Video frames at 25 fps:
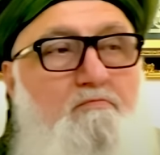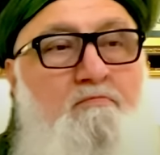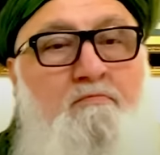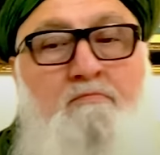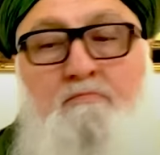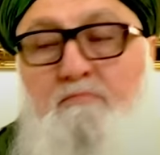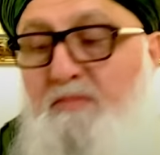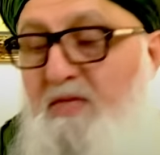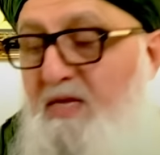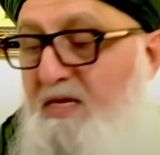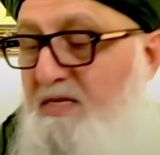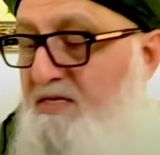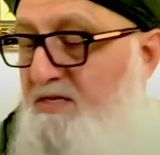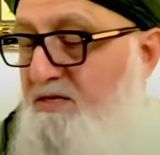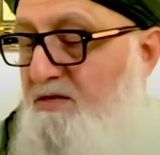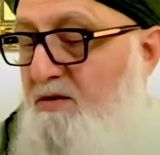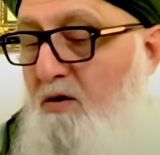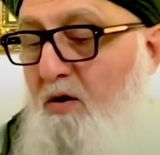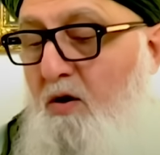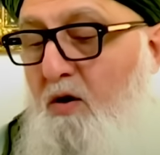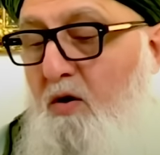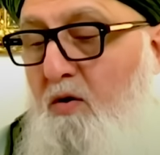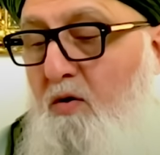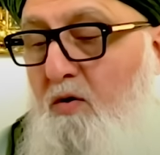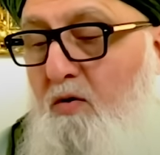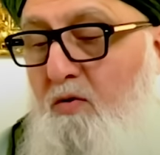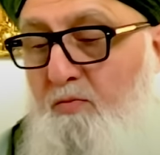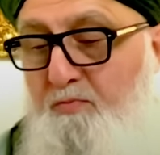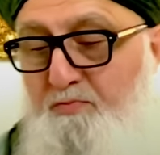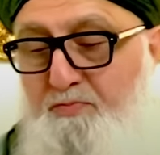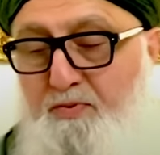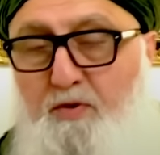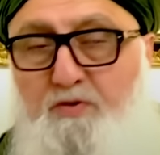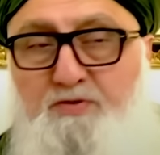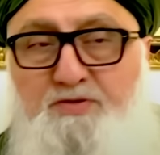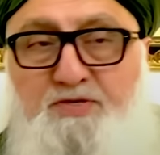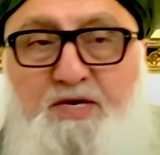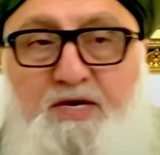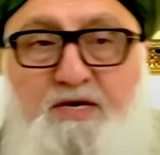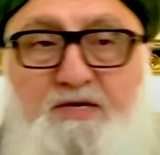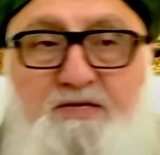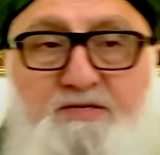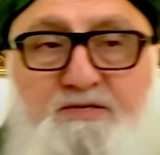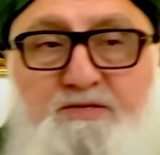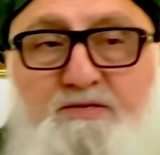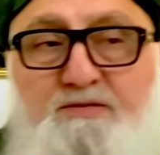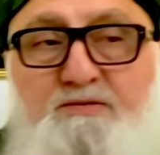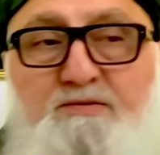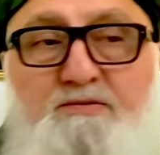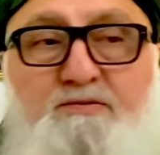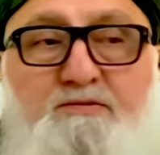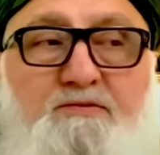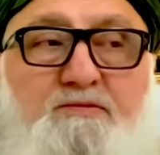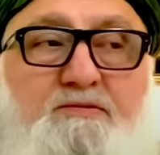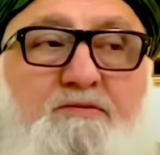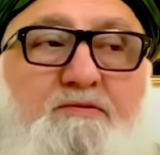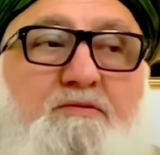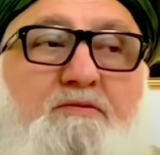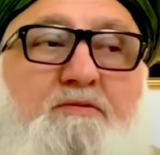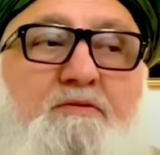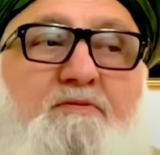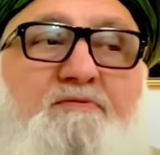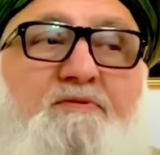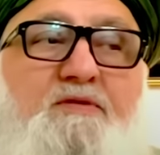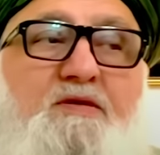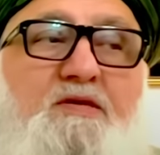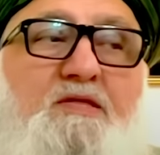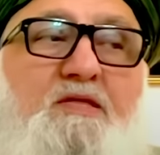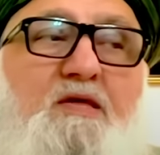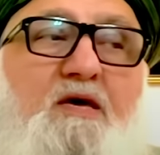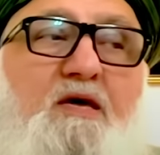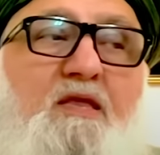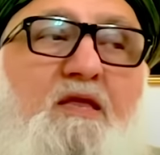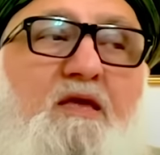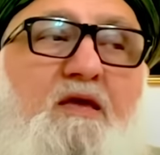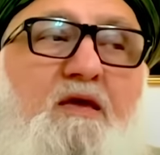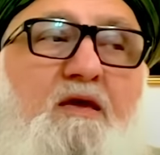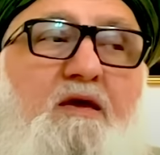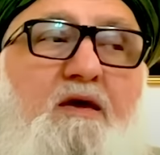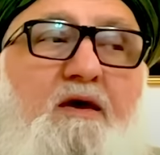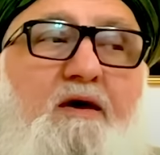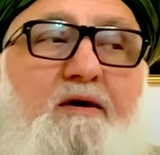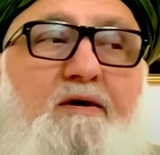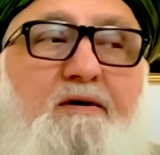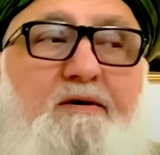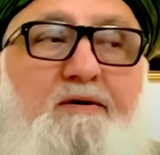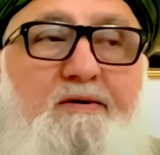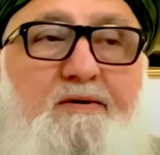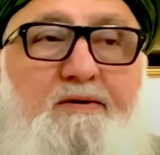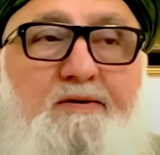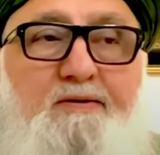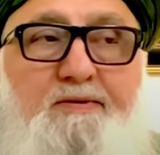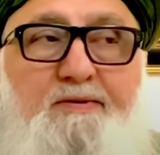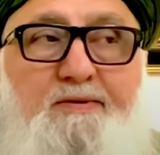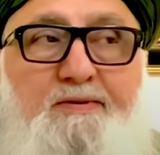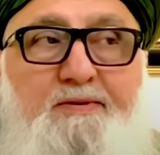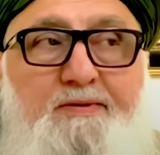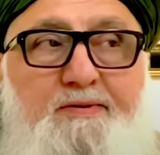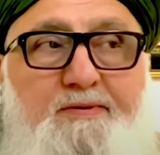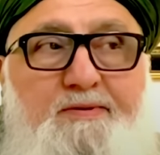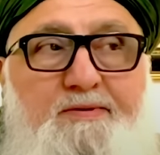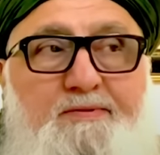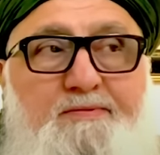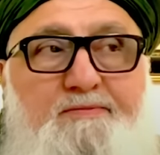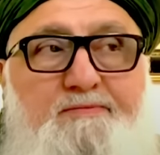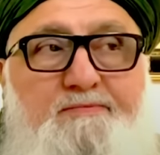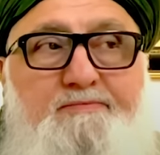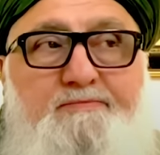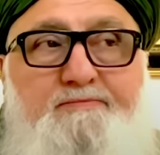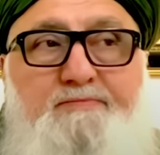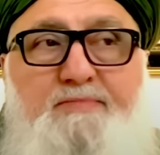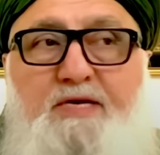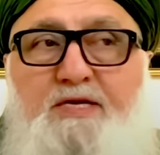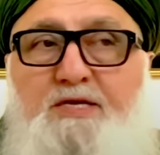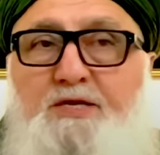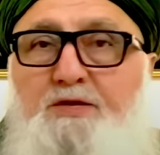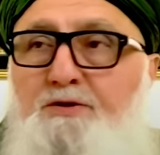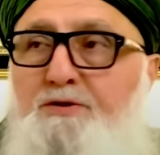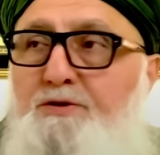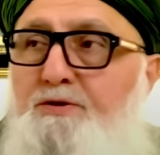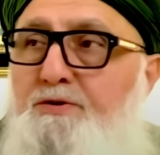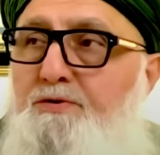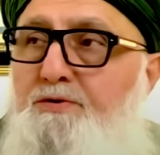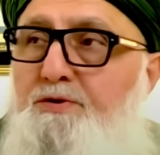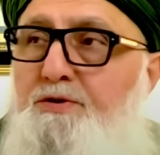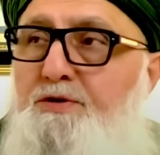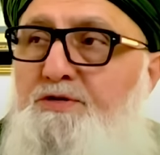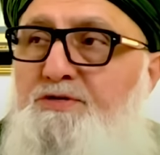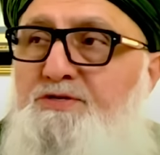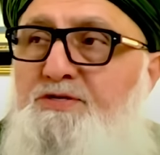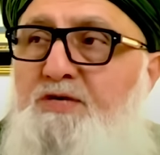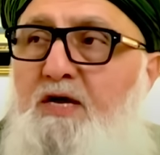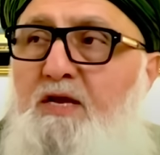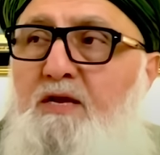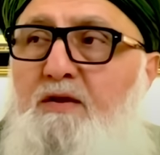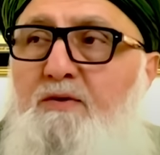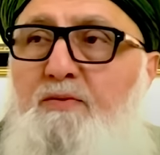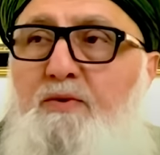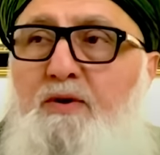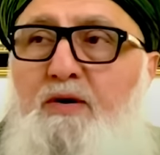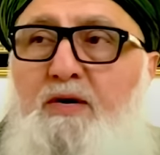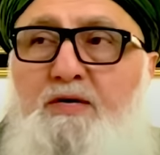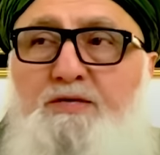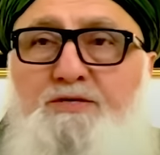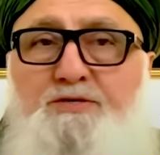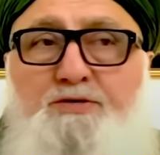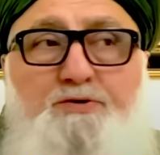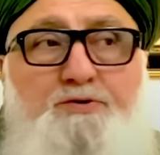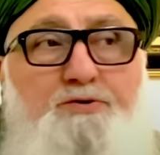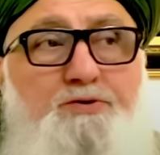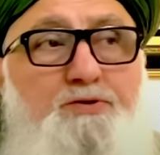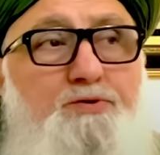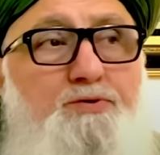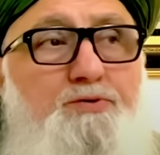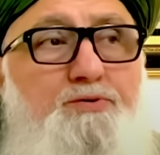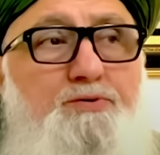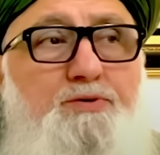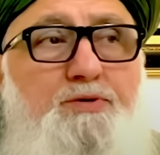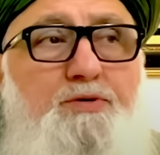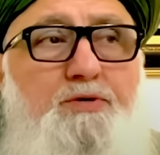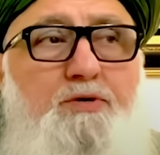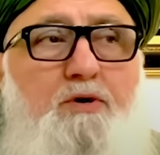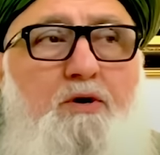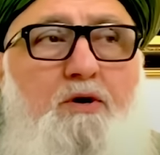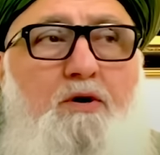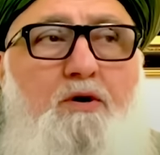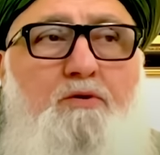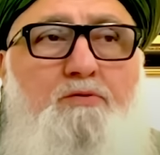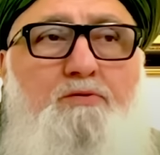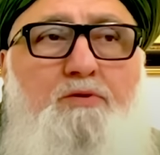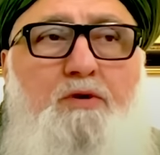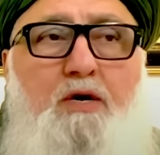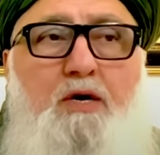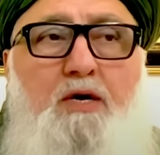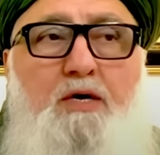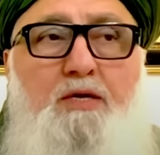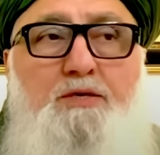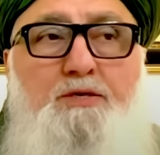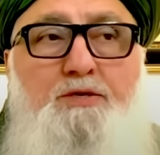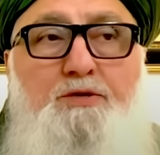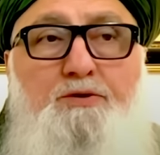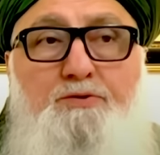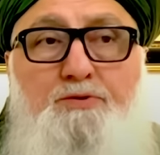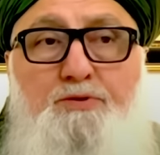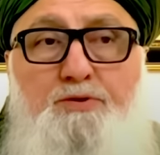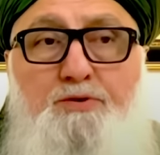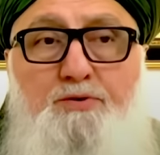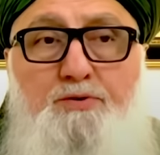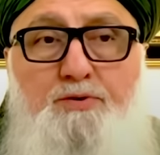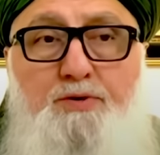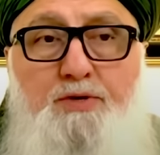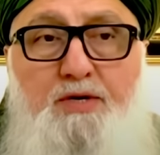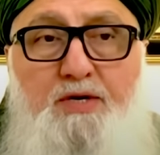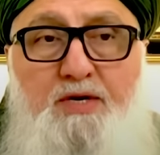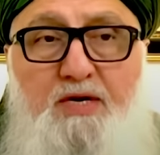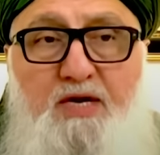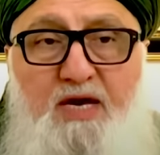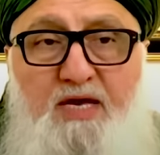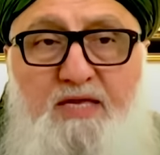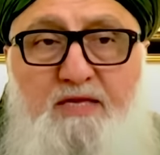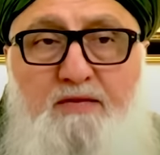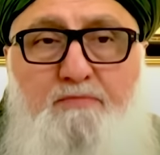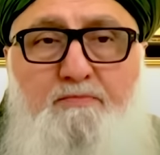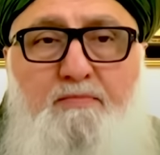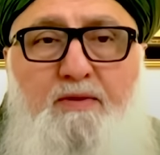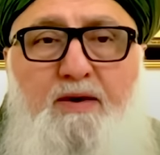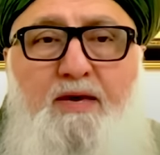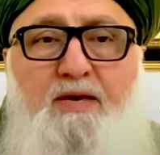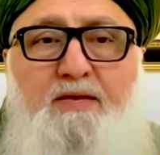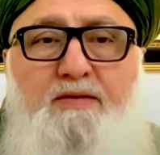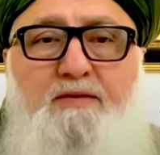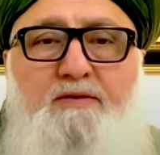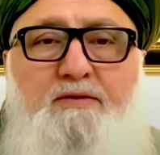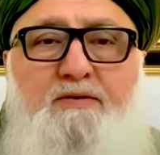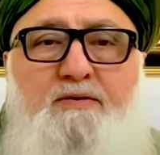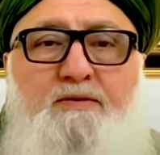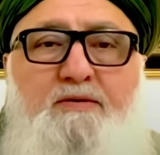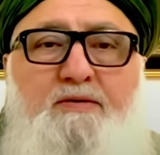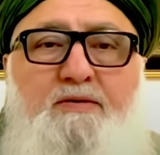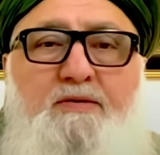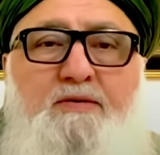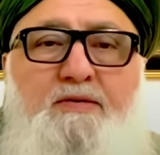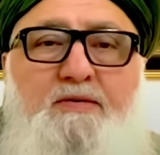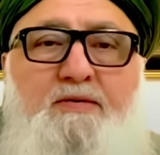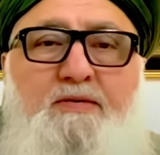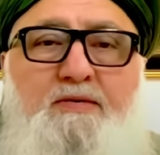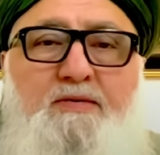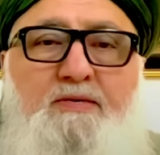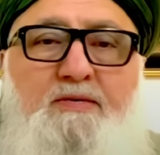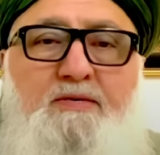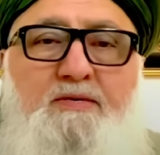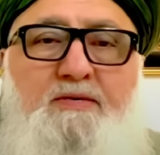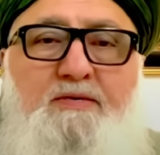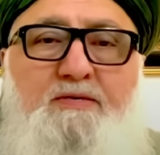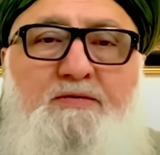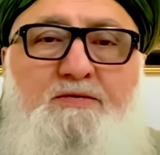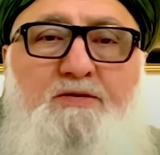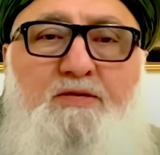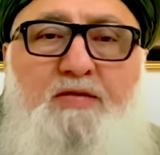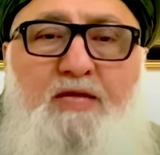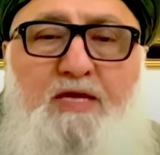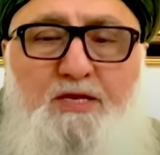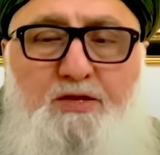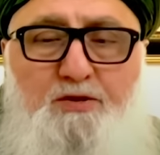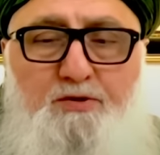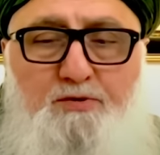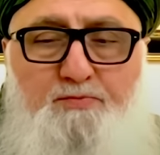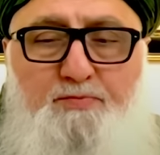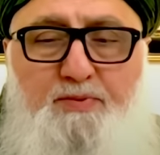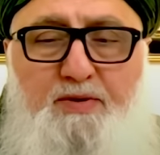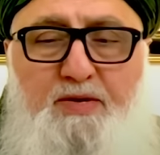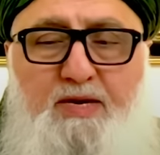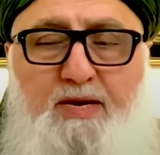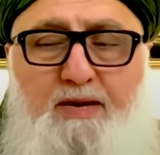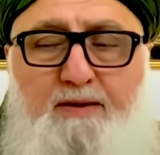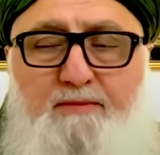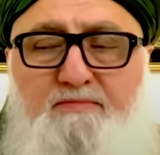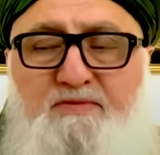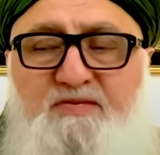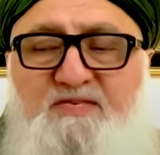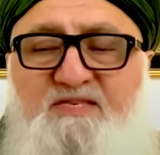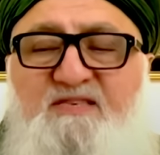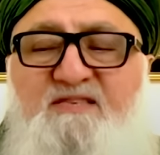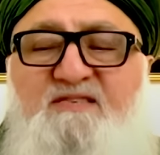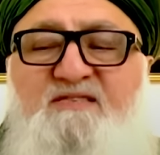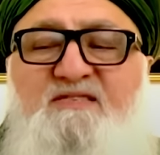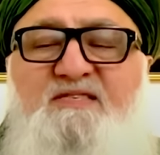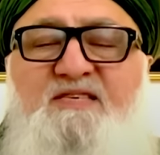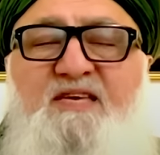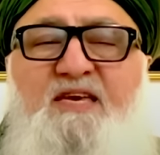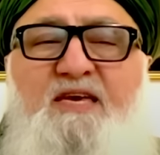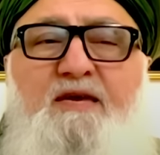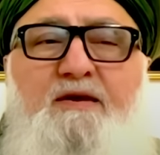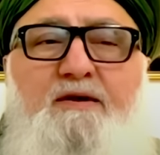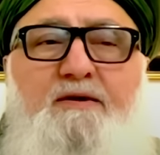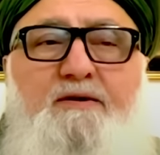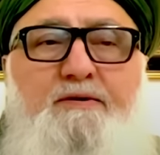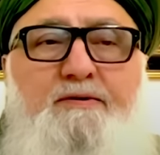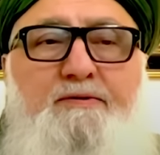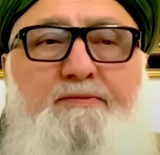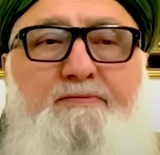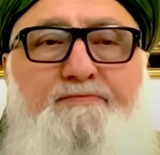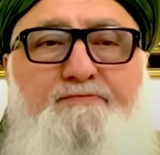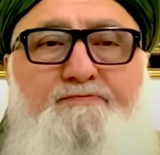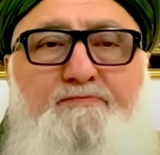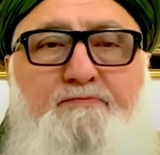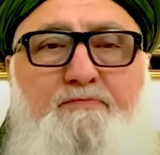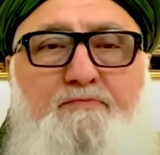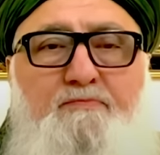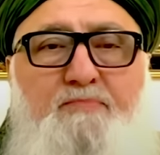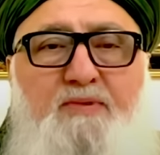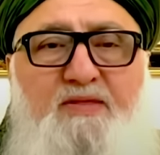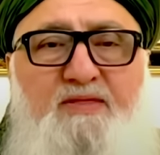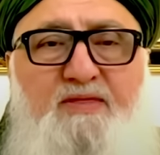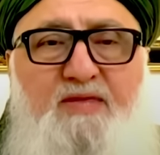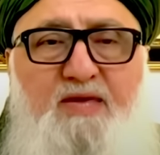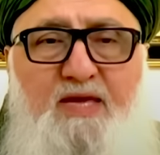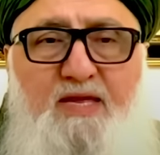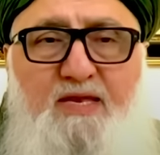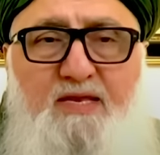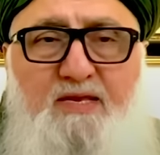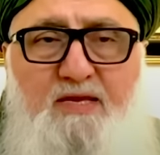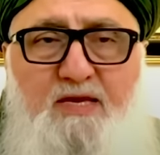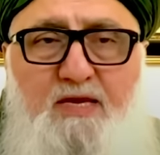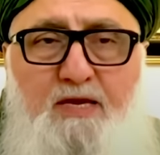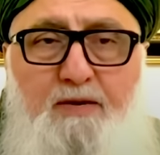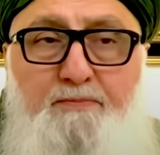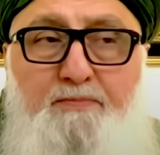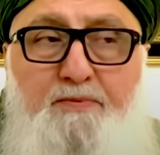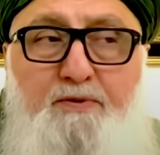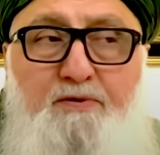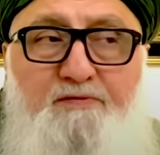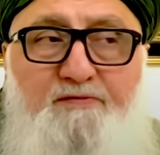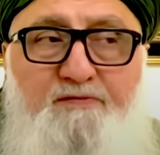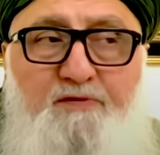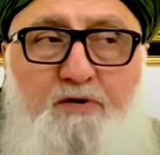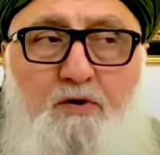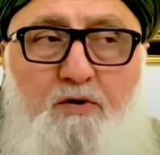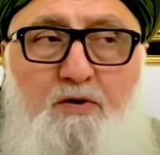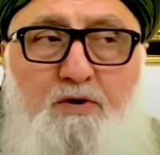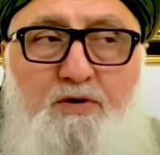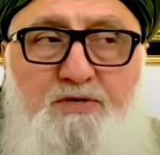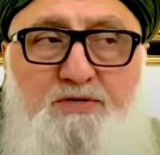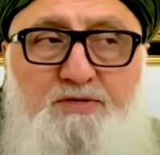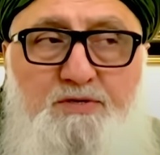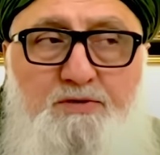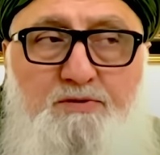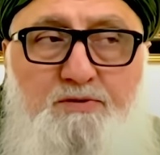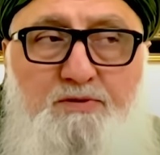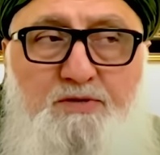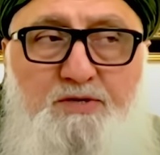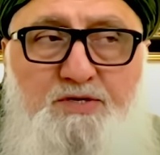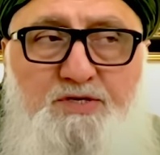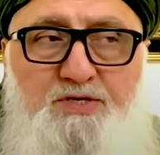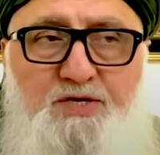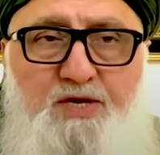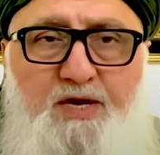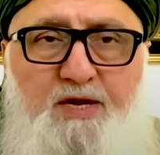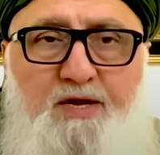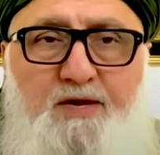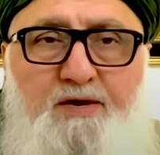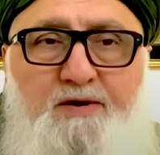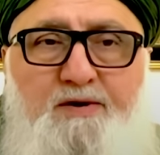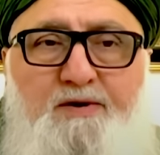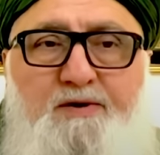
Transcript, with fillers: That's the whole process of the tariqah that you do your salawat, you do your awrad, you do your khidmat so that you become sincere but then keep your focus on the shaykh.